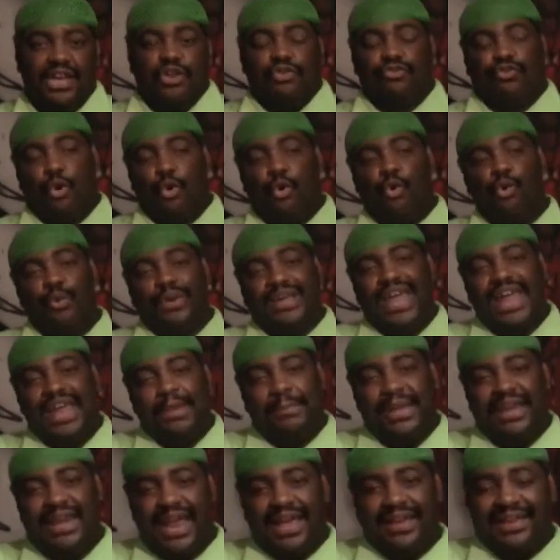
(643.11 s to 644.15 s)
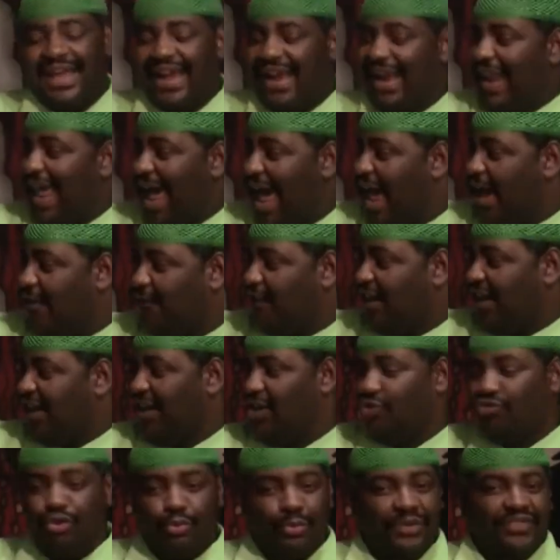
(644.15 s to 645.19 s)
So who came in that land after
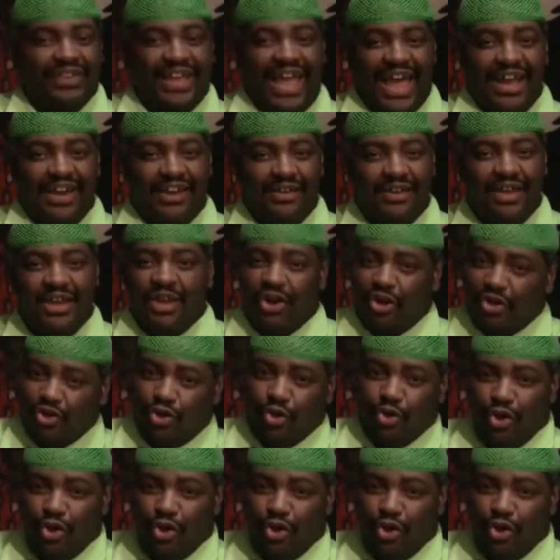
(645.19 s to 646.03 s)
Israel was scattered?